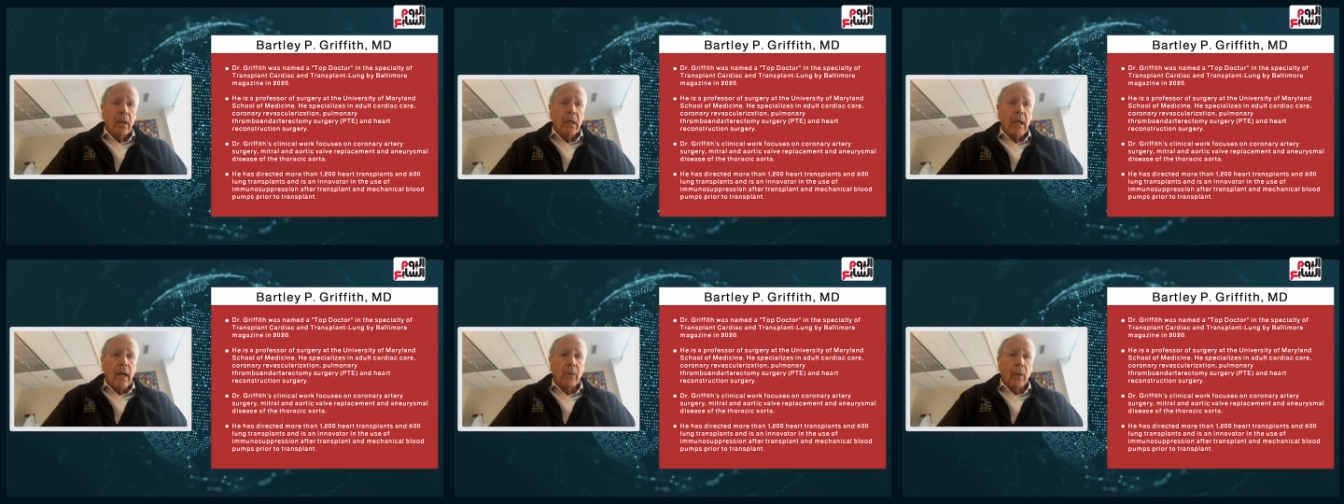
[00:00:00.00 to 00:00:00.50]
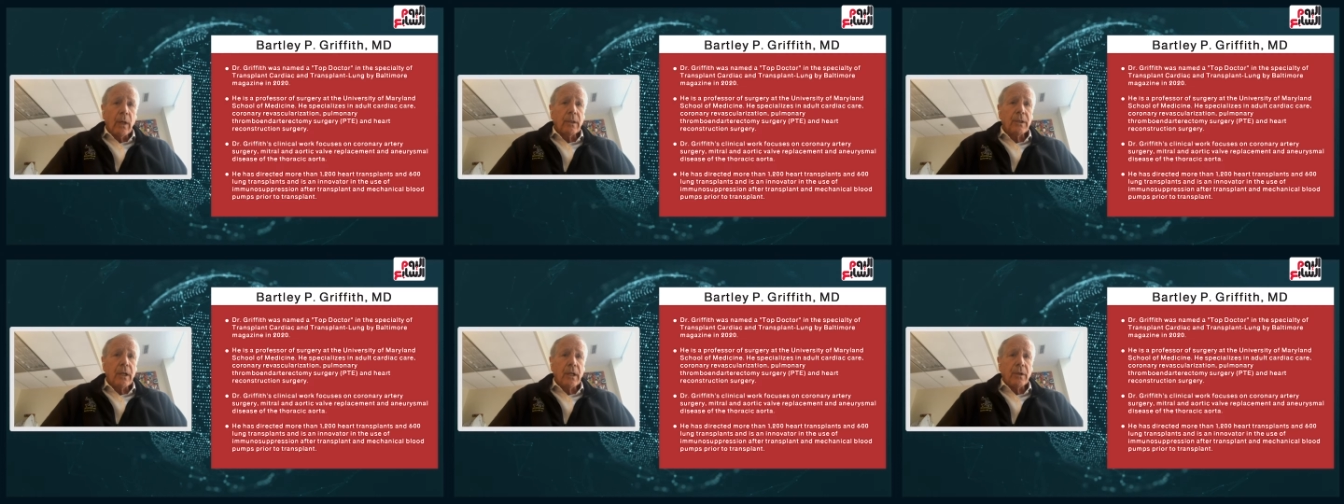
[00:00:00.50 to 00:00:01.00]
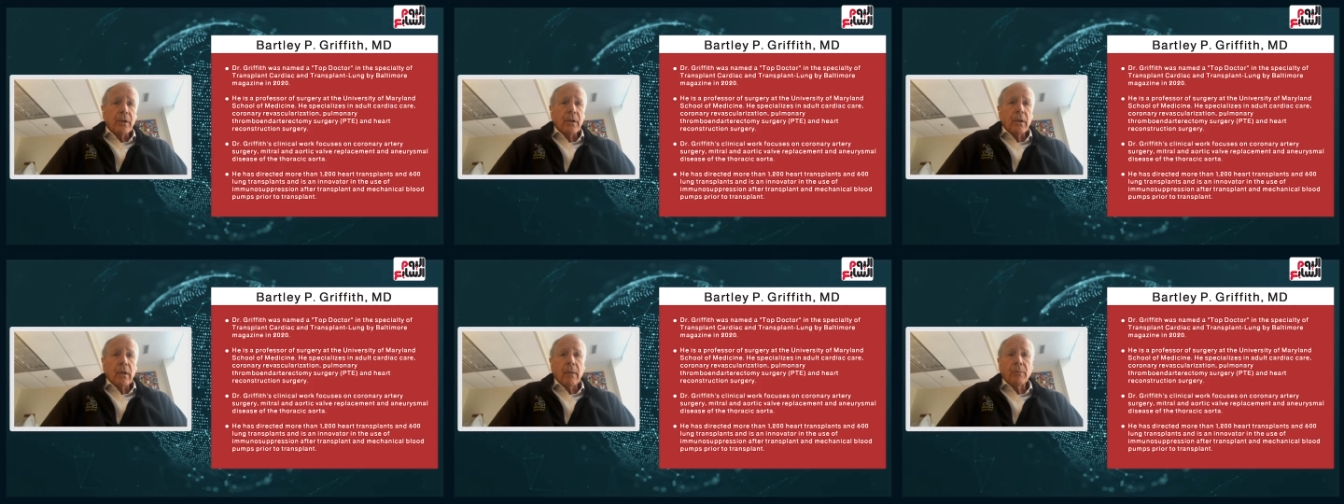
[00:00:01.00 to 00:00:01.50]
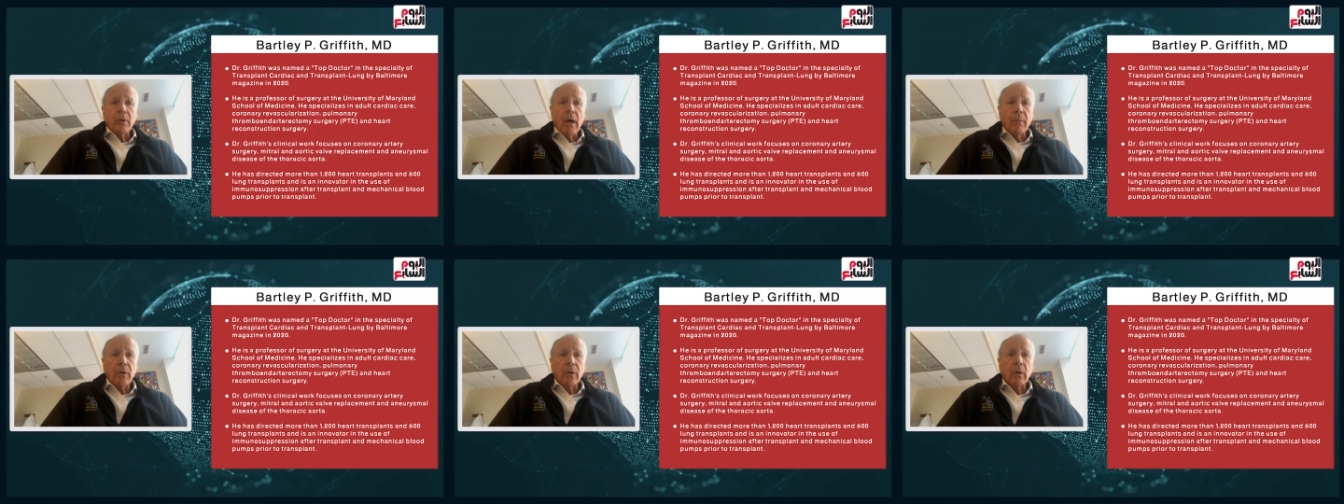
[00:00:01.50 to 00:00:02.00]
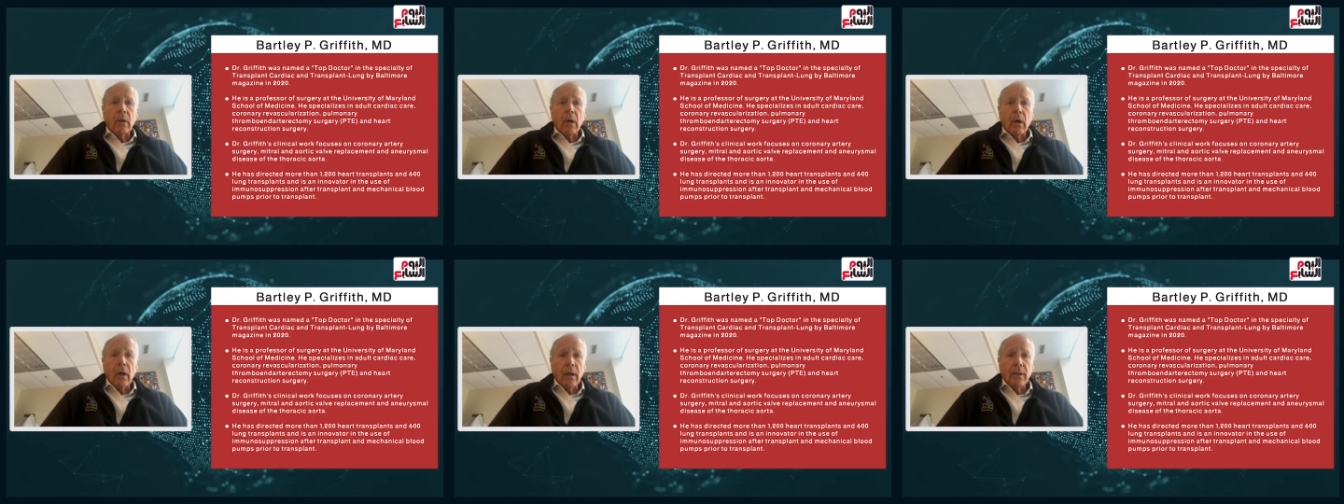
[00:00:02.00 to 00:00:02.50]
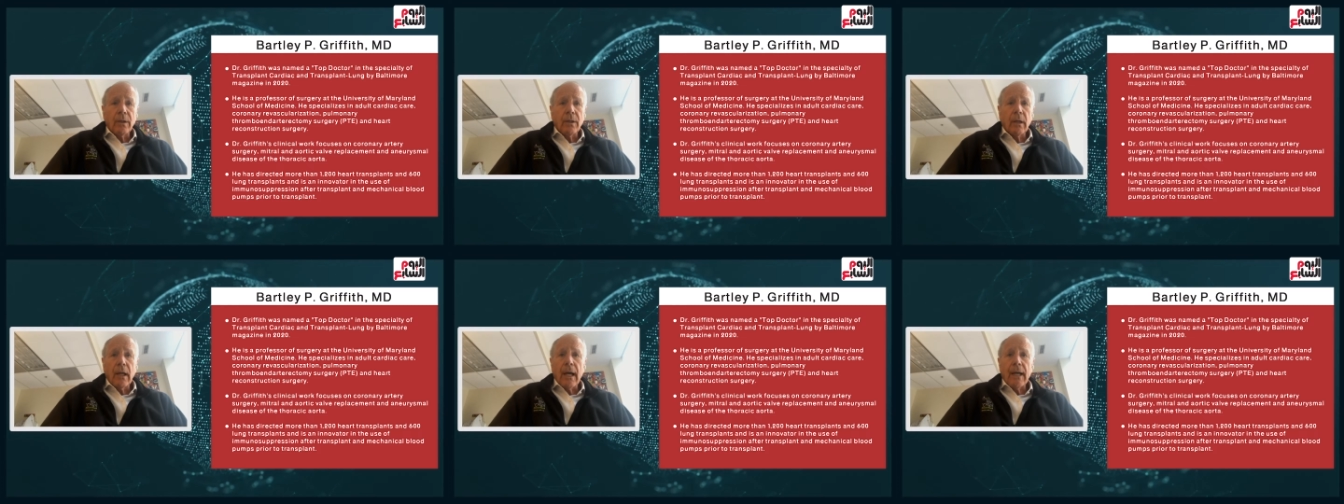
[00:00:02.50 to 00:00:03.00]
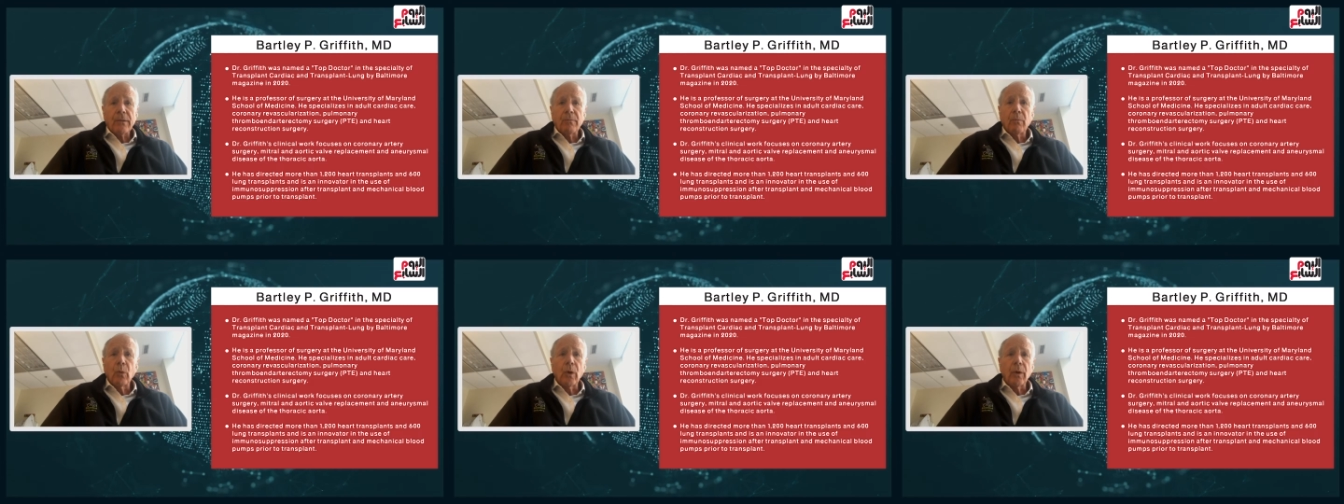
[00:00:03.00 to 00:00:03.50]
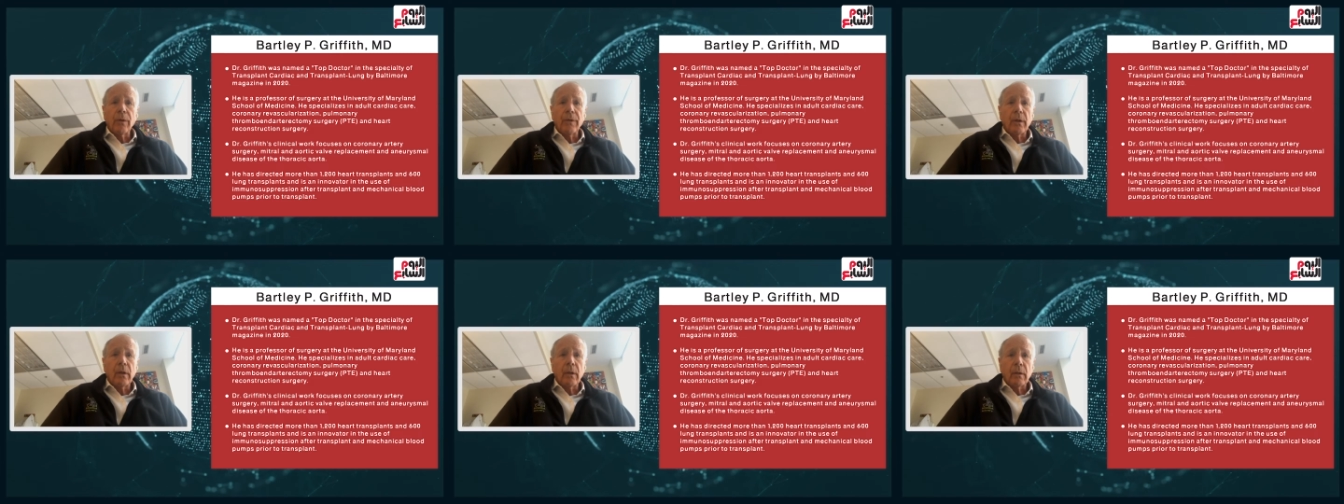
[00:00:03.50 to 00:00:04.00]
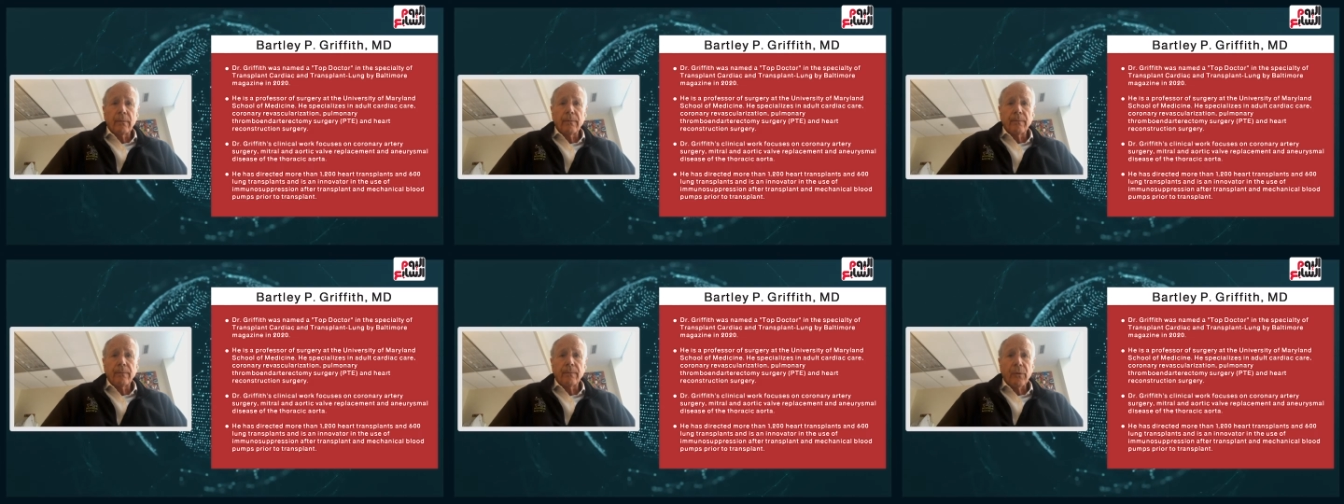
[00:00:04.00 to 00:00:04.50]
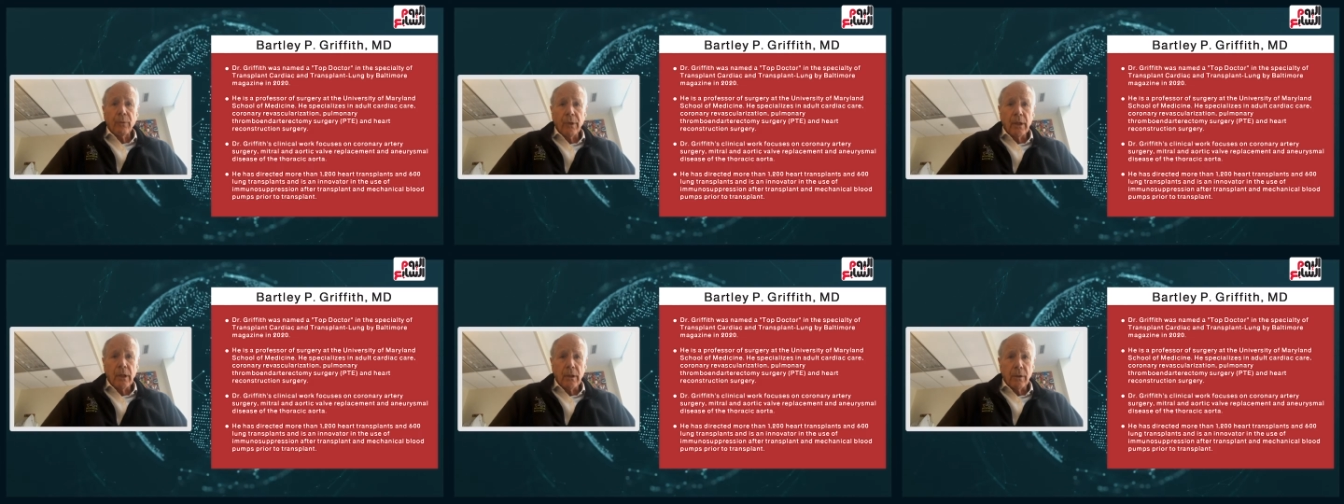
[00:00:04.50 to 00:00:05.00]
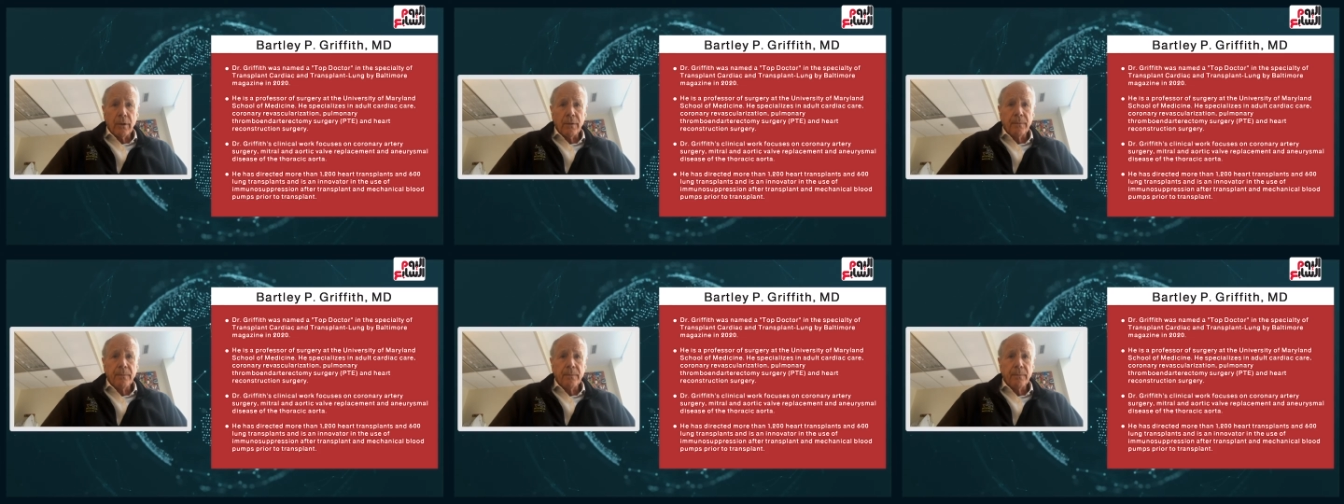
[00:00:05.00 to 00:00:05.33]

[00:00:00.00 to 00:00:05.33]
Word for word: He had one such abdominal heart last more than three years.